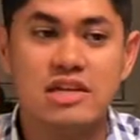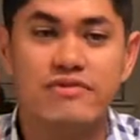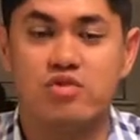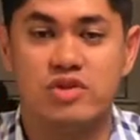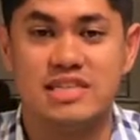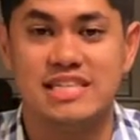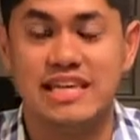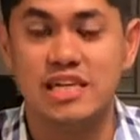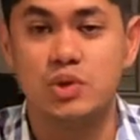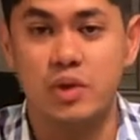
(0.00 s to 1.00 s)
even
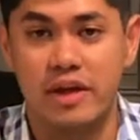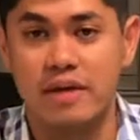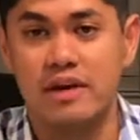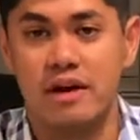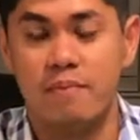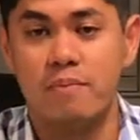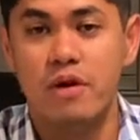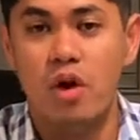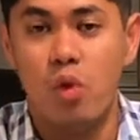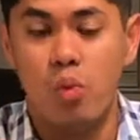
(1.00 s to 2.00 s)
residual income.
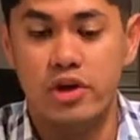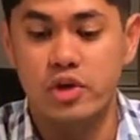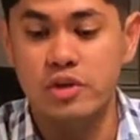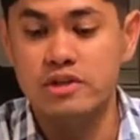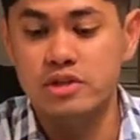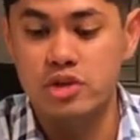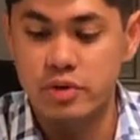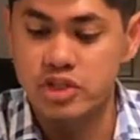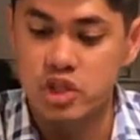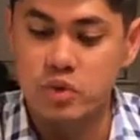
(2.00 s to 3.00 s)
What you need to do
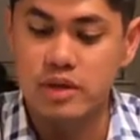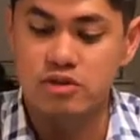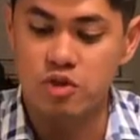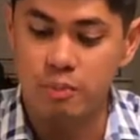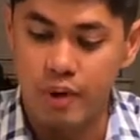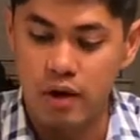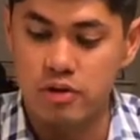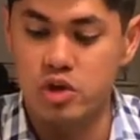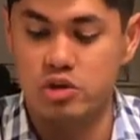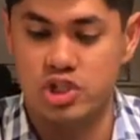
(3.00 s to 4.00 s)
is you need to
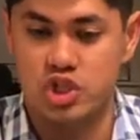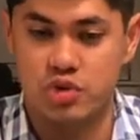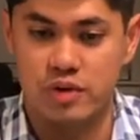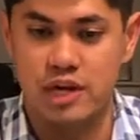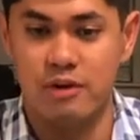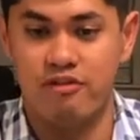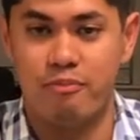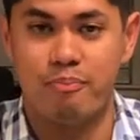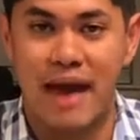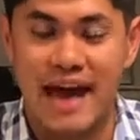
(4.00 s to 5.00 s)
build your stream of
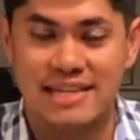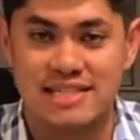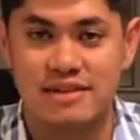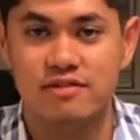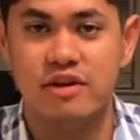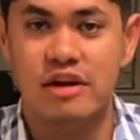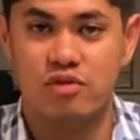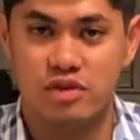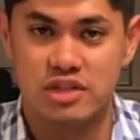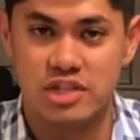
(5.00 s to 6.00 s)
passive
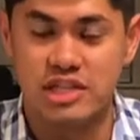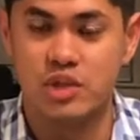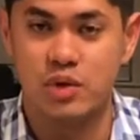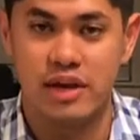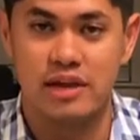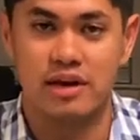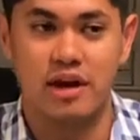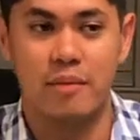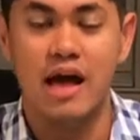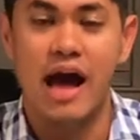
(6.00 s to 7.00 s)
residual
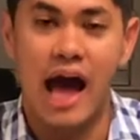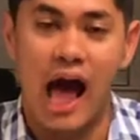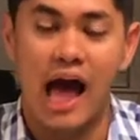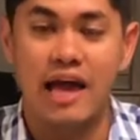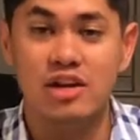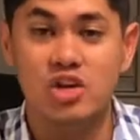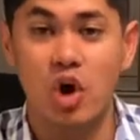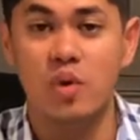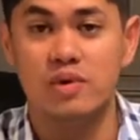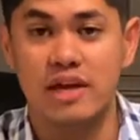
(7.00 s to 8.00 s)
income. I
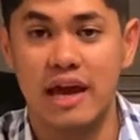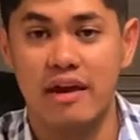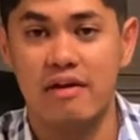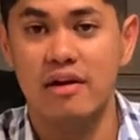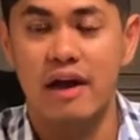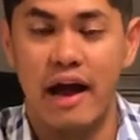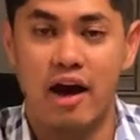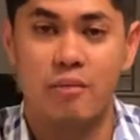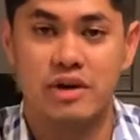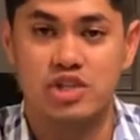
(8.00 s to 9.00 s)
don't care
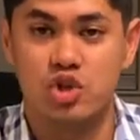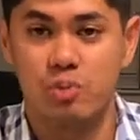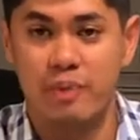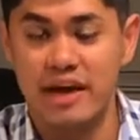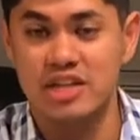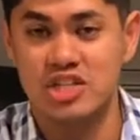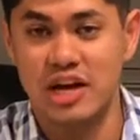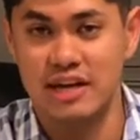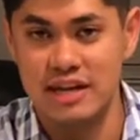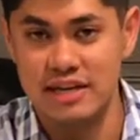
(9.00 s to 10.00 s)
how much your
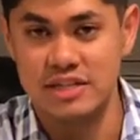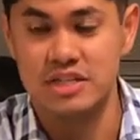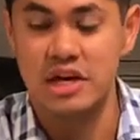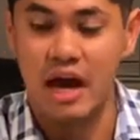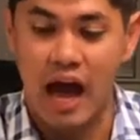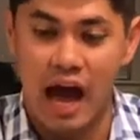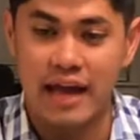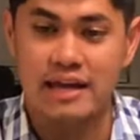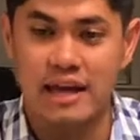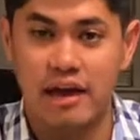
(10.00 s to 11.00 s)
paycheck is."
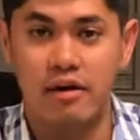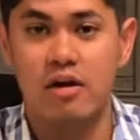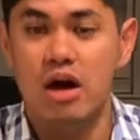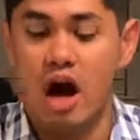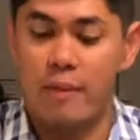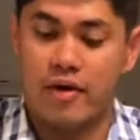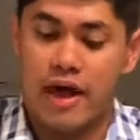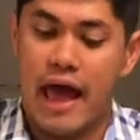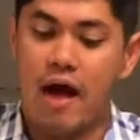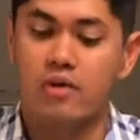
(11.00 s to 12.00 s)
I care about
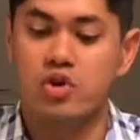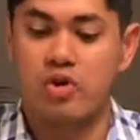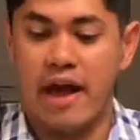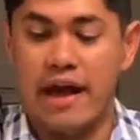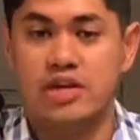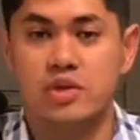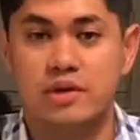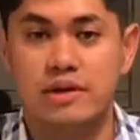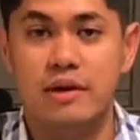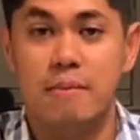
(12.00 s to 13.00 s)
how you're
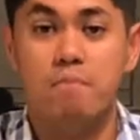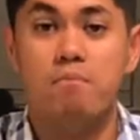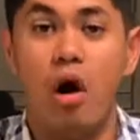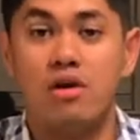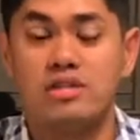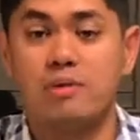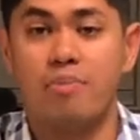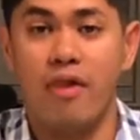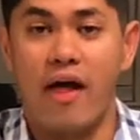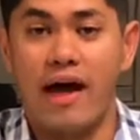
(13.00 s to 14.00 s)
actually
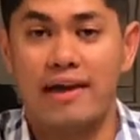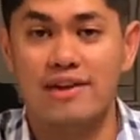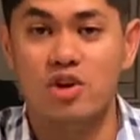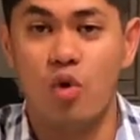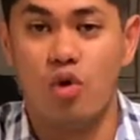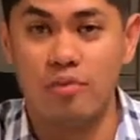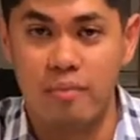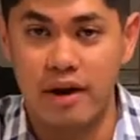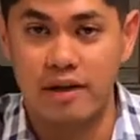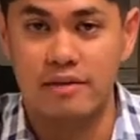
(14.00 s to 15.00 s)
multiplying your
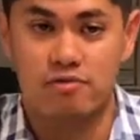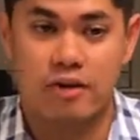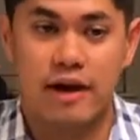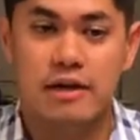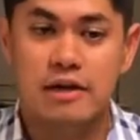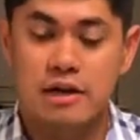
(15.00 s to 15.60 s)
money, right?